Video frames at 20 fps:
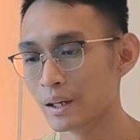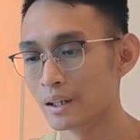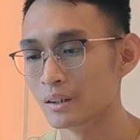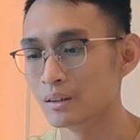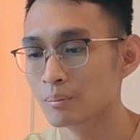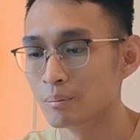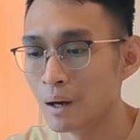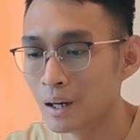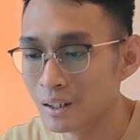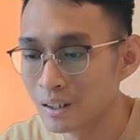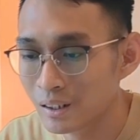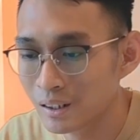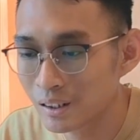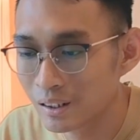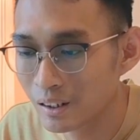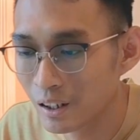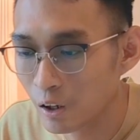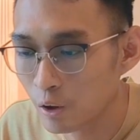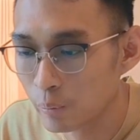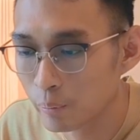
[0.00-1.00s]
by the
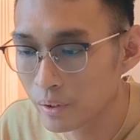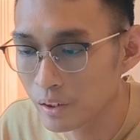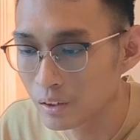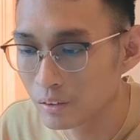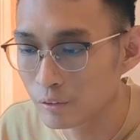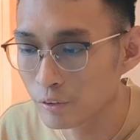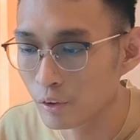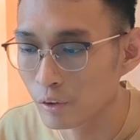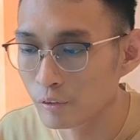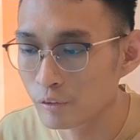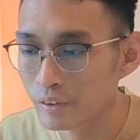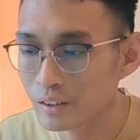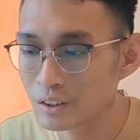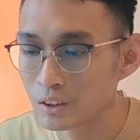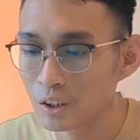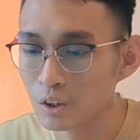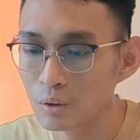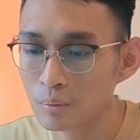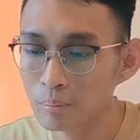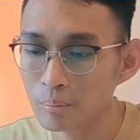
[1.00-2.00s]
Malaysia government for
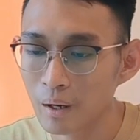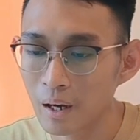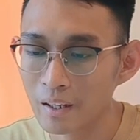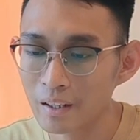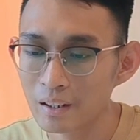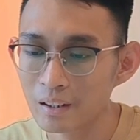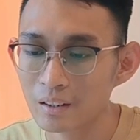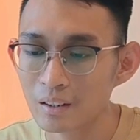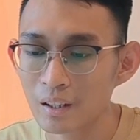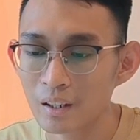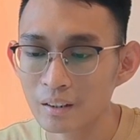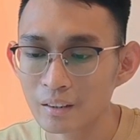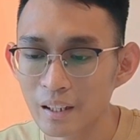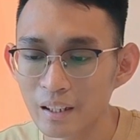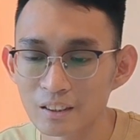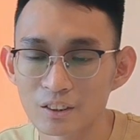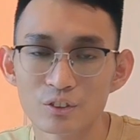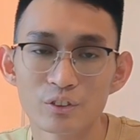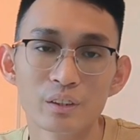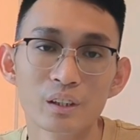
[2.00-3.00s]
first home buyer
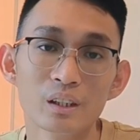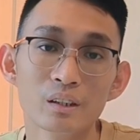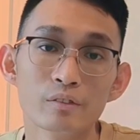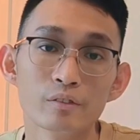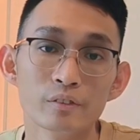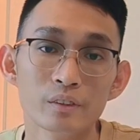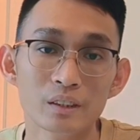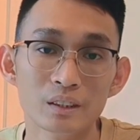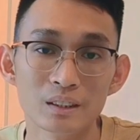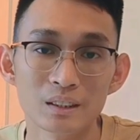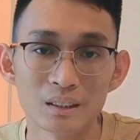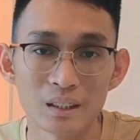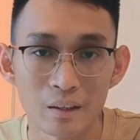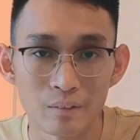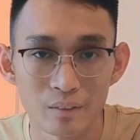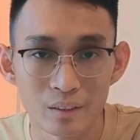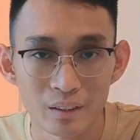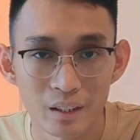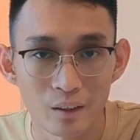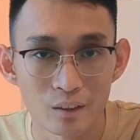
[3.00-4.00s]
tax relief is
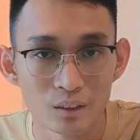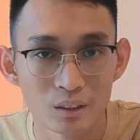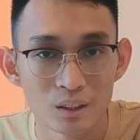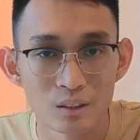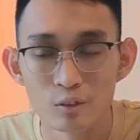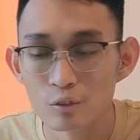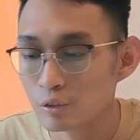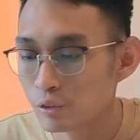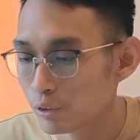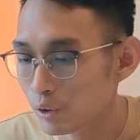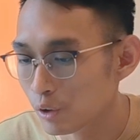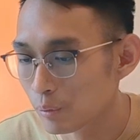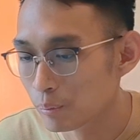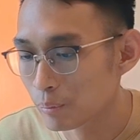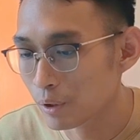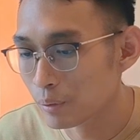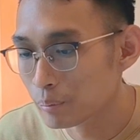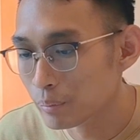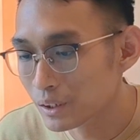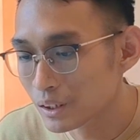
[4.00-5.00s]
7,000 for
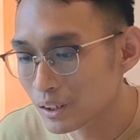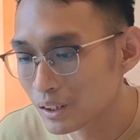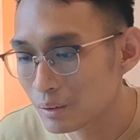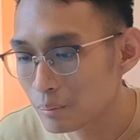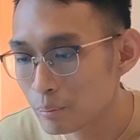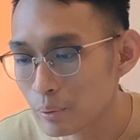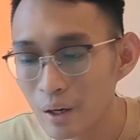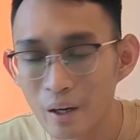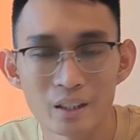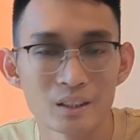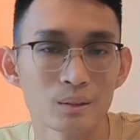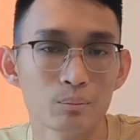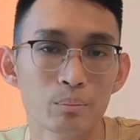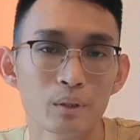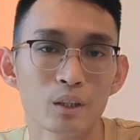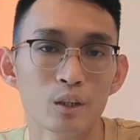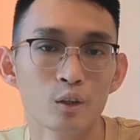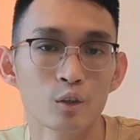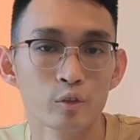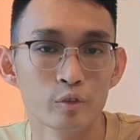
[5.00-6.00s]
property price
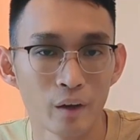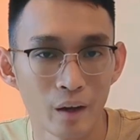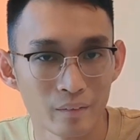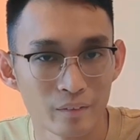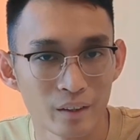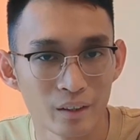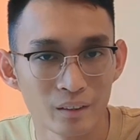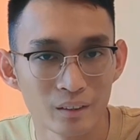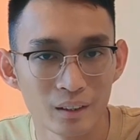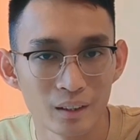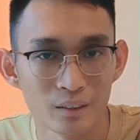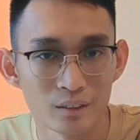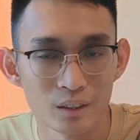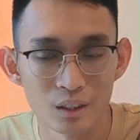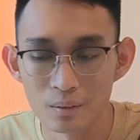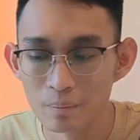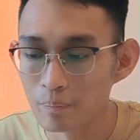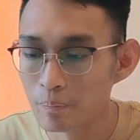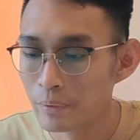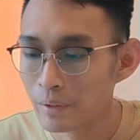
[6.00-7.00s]
below
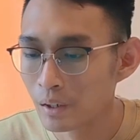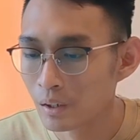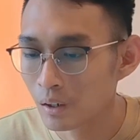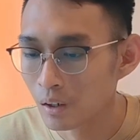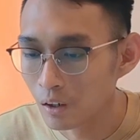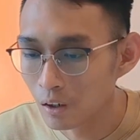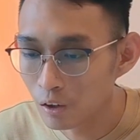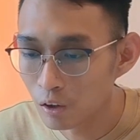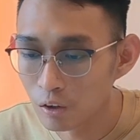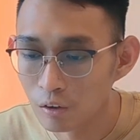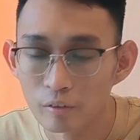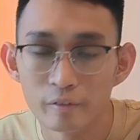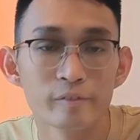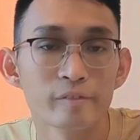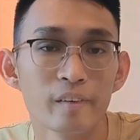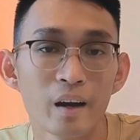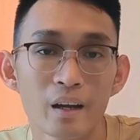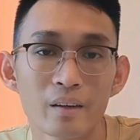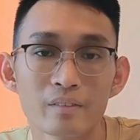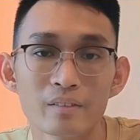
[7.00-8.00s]
500,000 or
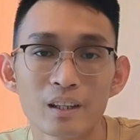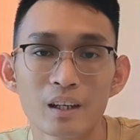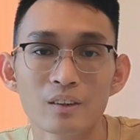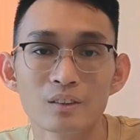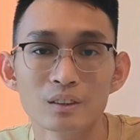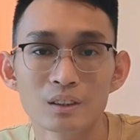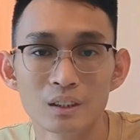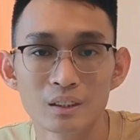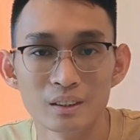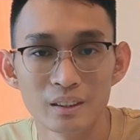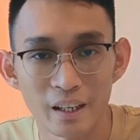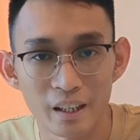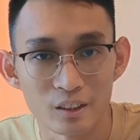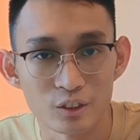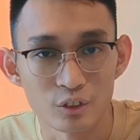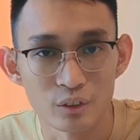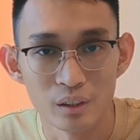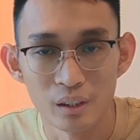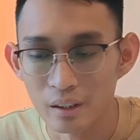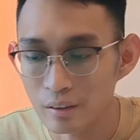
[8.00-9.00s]
5,000
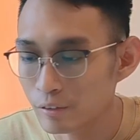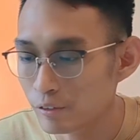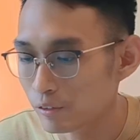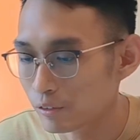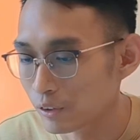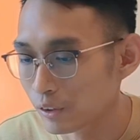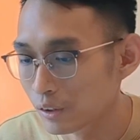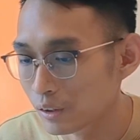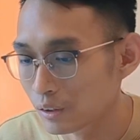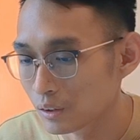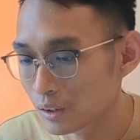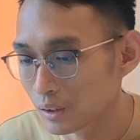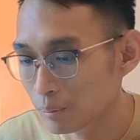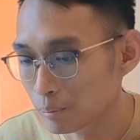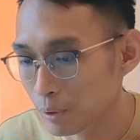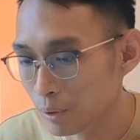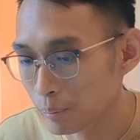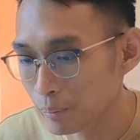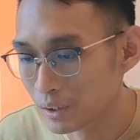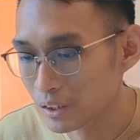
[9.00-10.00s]
tax relief for the
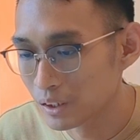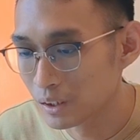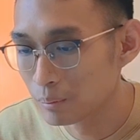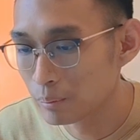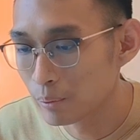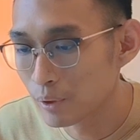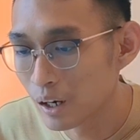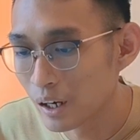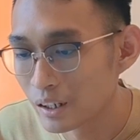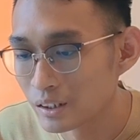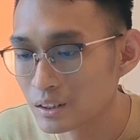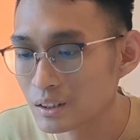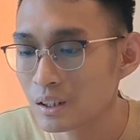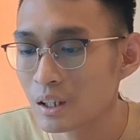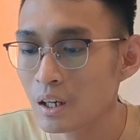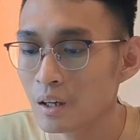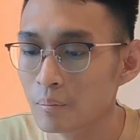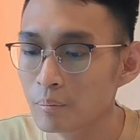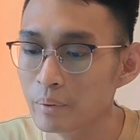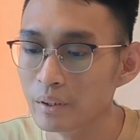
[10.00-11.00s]
property price
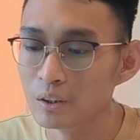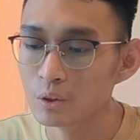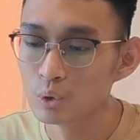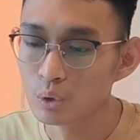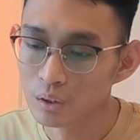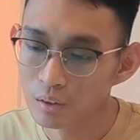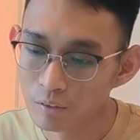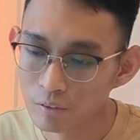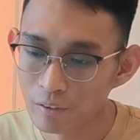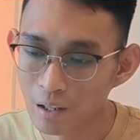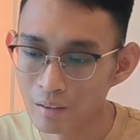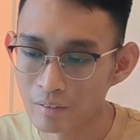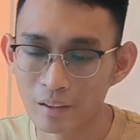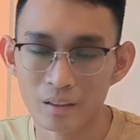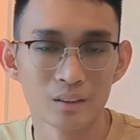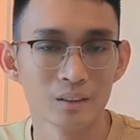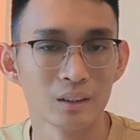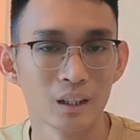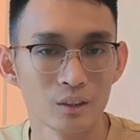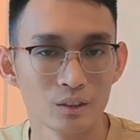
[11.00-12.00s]
between
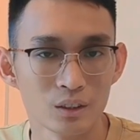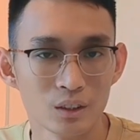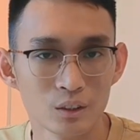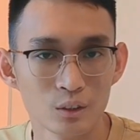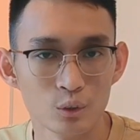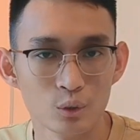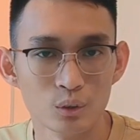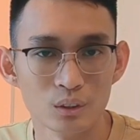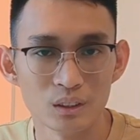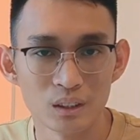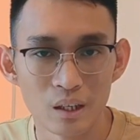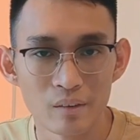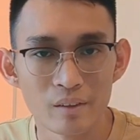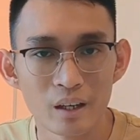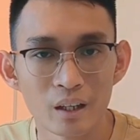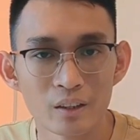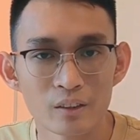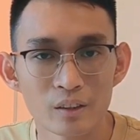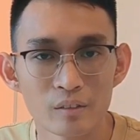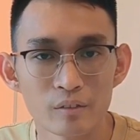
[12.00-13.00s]
500,000 to
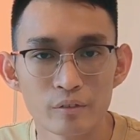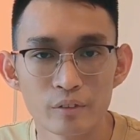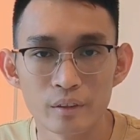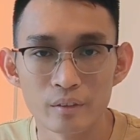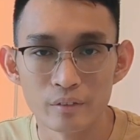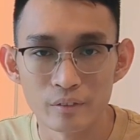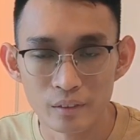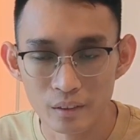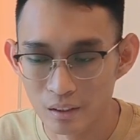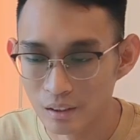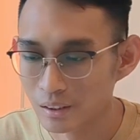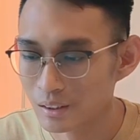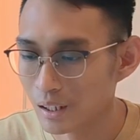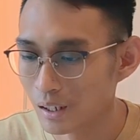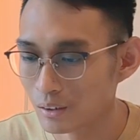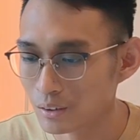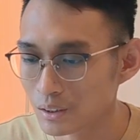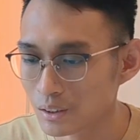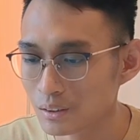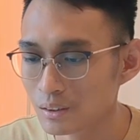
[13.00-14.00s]

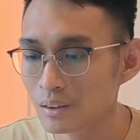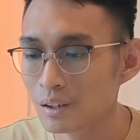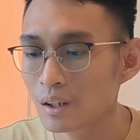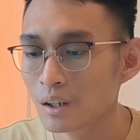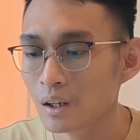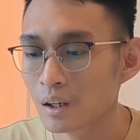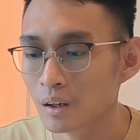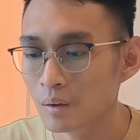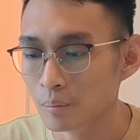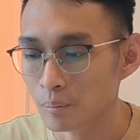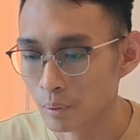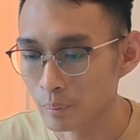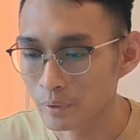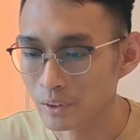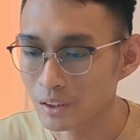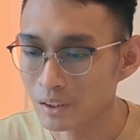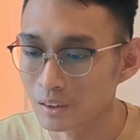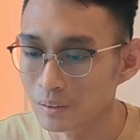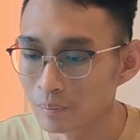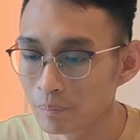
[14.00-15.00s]
750,000
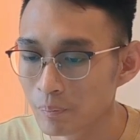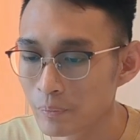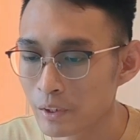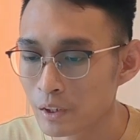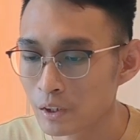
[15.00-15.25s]
property.